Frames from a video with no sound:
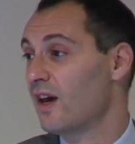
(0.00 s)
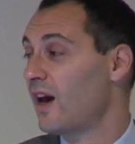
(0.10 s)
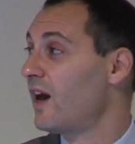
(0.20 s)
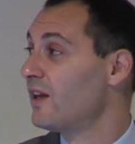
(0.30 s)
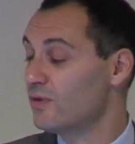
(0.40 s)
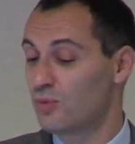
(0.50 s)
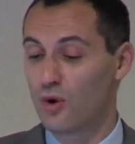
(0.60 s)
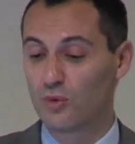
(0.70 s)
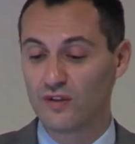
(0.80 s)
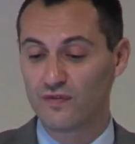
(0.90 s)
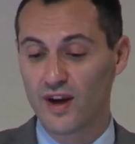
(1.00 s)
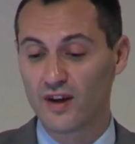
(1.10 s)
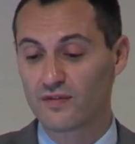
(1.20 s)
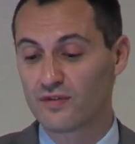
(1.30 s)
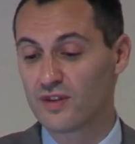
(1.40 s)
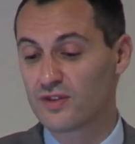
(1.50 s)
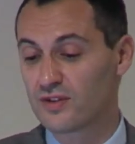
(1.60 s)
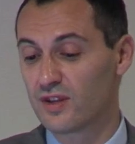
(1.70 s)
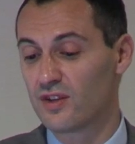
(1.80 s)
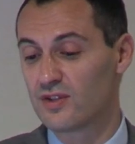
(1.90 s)
And what we found, for
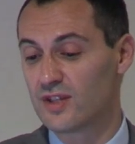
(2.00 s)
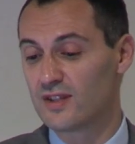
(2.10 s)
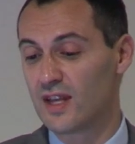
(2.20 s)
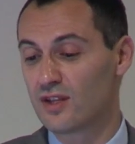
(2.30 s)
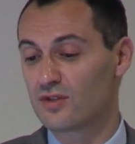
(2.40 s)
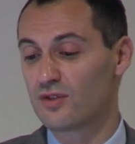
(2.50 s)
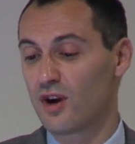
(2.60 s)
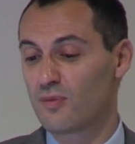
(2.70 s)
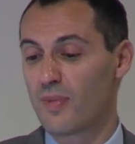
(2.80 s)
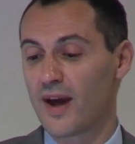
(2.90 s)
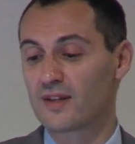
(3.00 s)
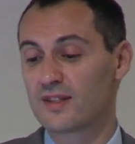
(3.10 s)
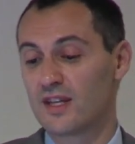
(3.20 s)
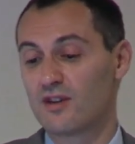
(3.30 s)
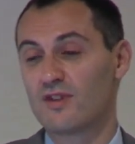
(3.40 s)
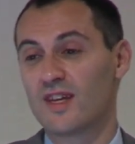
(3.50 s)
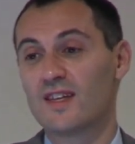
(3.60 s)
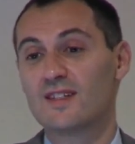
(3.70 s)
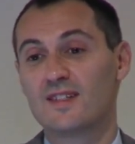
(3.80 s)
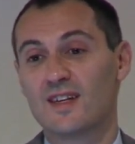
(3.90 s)
instance, is
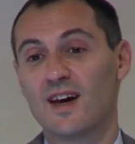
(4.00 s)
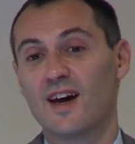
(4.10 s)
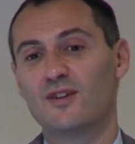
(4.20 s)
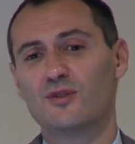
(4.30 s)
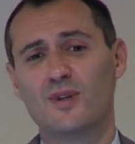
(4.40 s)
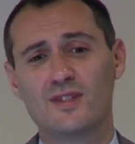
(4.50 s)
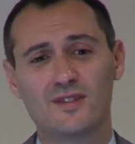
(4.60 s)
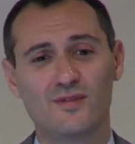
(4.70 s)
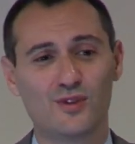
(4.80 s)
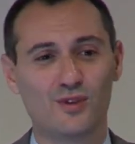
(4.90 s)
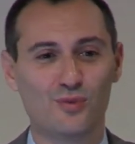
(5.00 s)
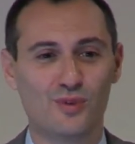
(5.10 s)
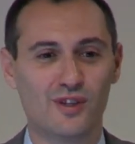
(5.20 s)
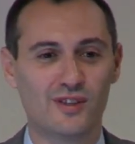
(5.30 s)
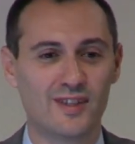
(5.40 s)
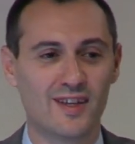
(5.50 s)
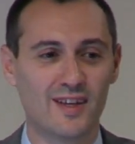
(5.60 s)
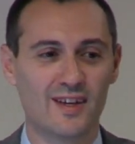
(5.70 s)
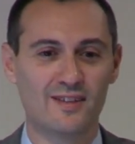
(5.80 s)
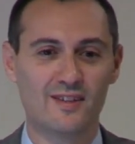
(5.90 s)
Enterobacteriaceae, always a difficult word
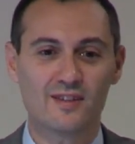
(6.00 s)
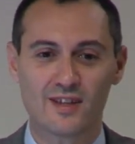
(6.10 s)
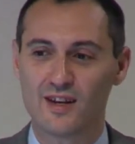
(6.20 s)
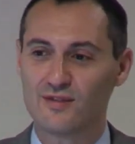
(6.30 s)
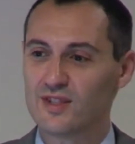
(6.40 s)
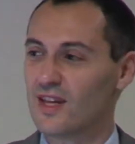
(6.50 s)
in this kind of